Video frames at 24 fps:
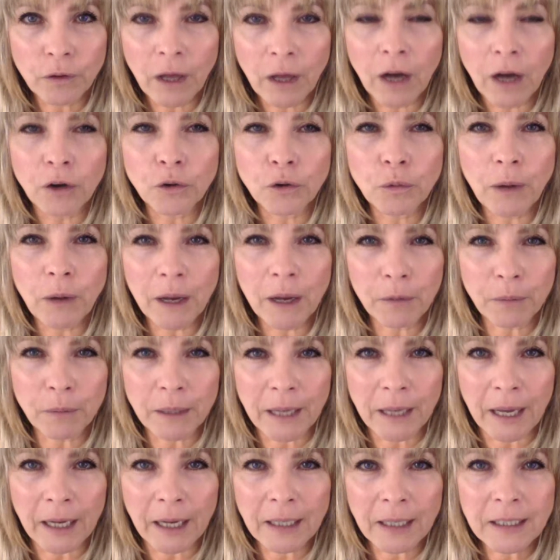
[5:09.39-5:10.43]
How do I
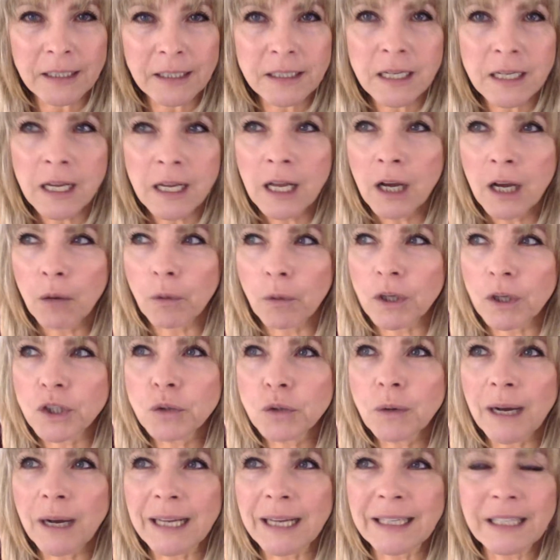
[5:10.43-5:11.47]
react? What
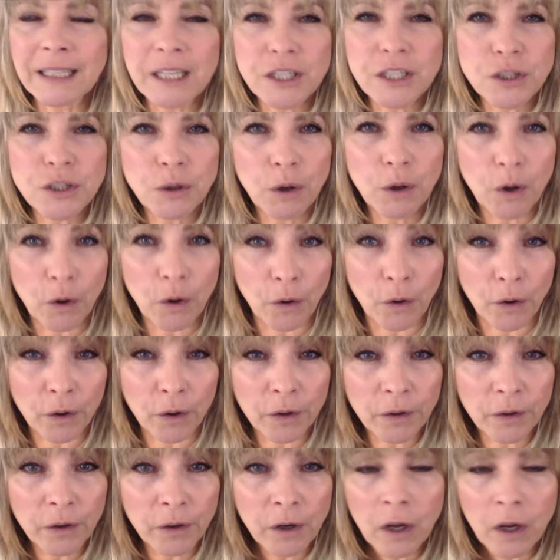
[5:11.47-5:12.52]
do I need to
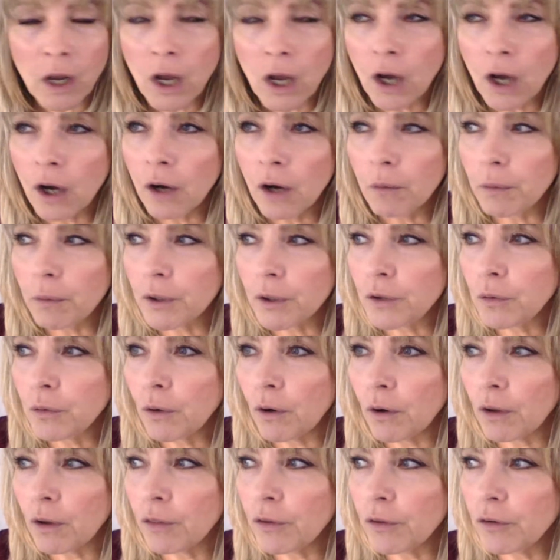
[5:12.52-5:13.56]
learn? What do
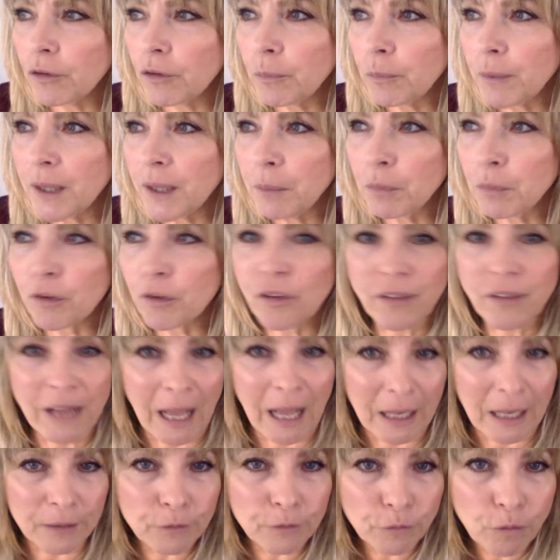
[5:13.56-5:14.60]
all those people
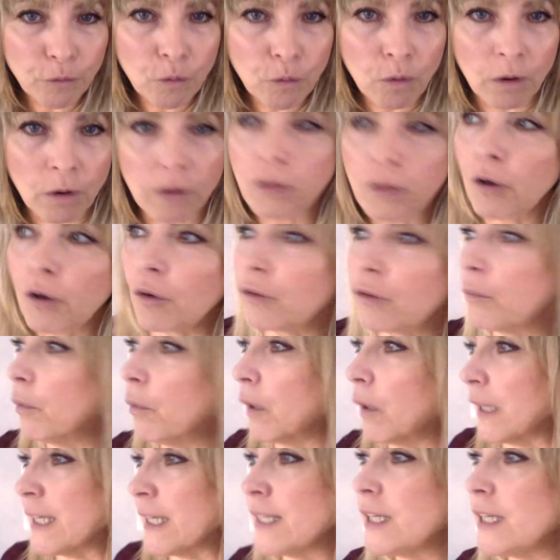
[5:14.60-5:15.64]
stand for? Those
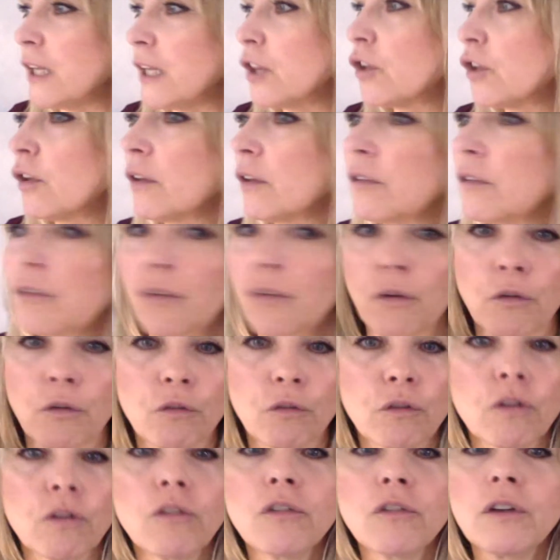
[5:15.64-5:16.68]
politicians,
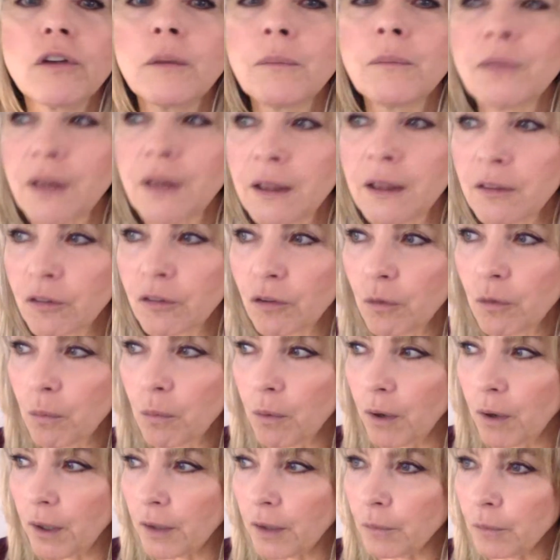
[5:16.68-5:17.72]
those systems, and
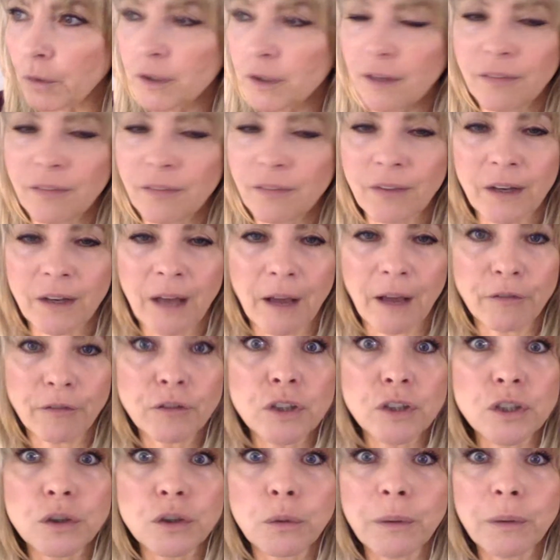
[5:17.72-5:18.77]
so on. What does that have
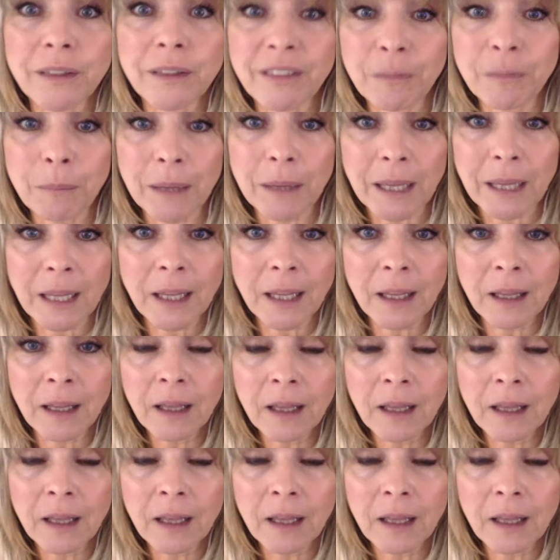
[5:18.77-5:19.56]
to do with me?